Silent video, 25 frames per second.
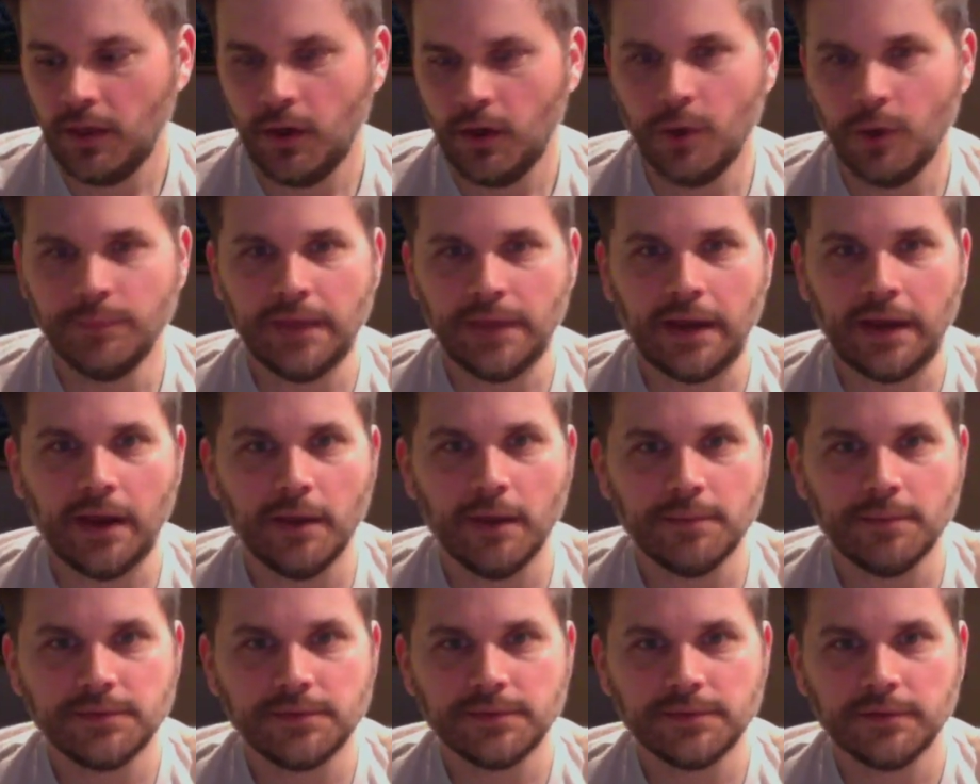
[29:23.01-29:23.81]
hope that
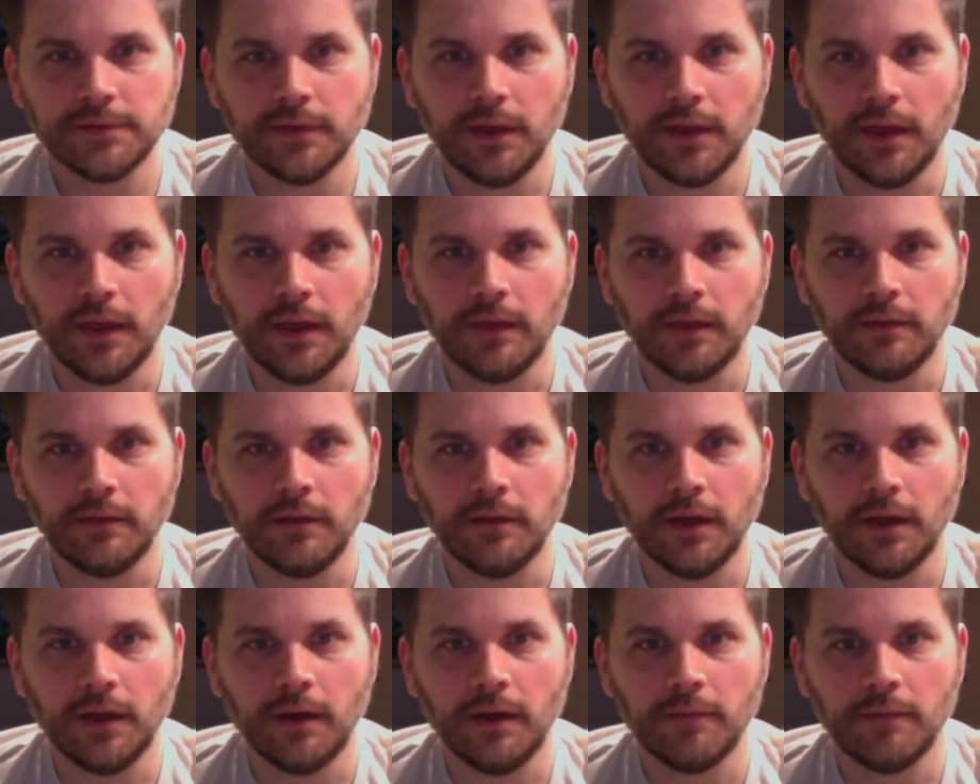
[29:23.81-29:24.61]
helps. And
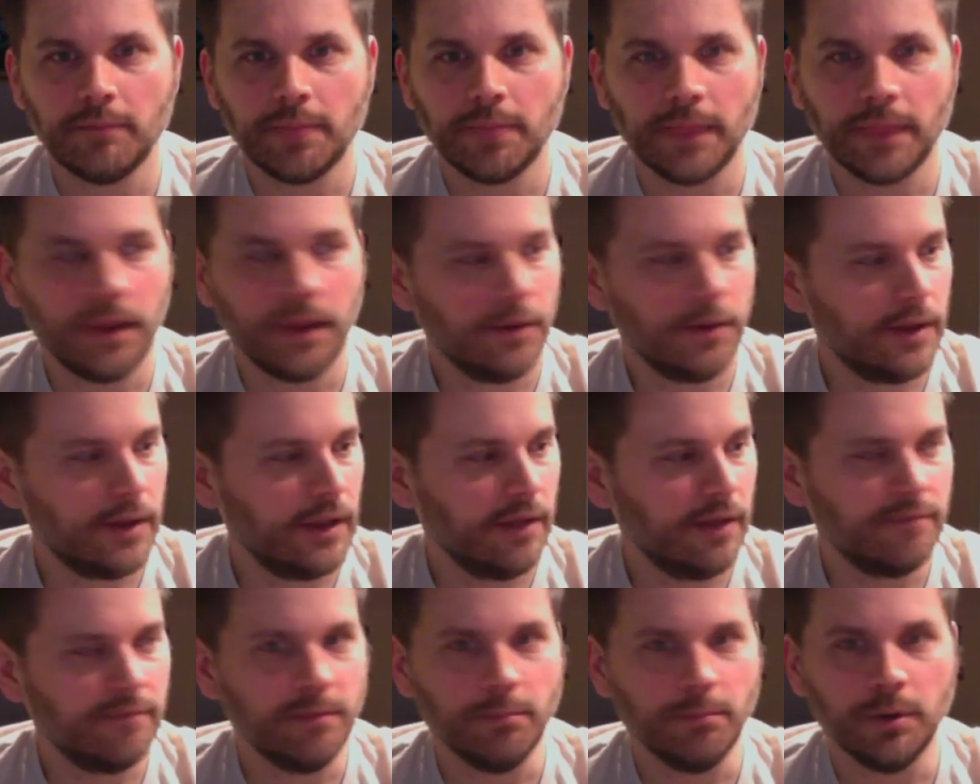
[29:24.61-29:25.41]
uh, anyway, I
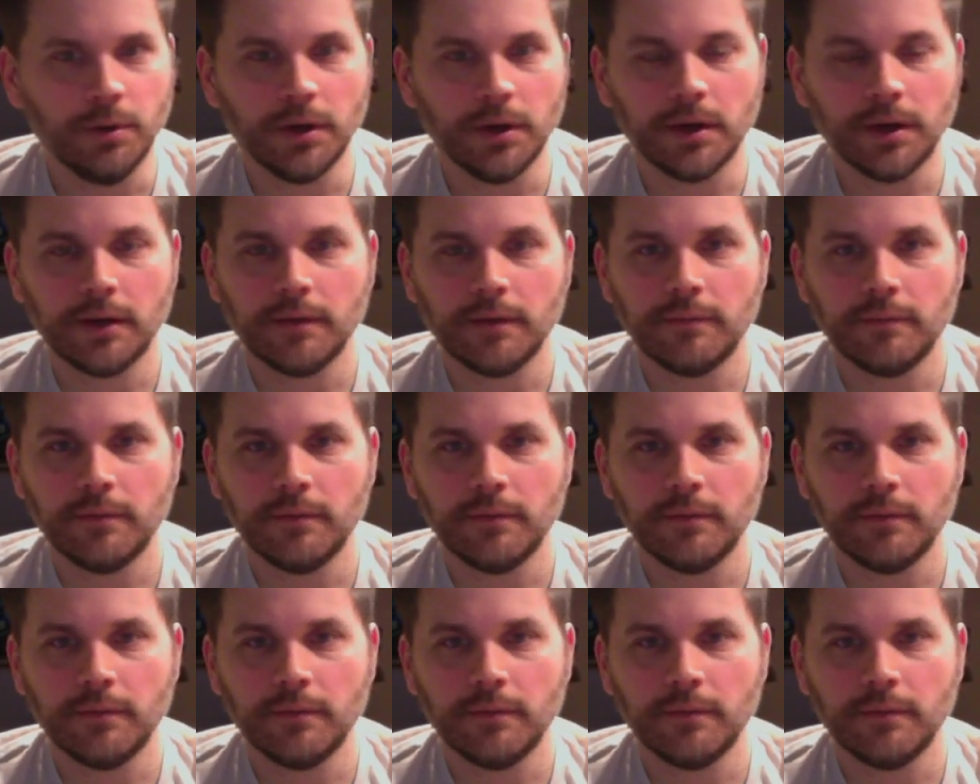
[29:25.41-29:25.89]
love the book,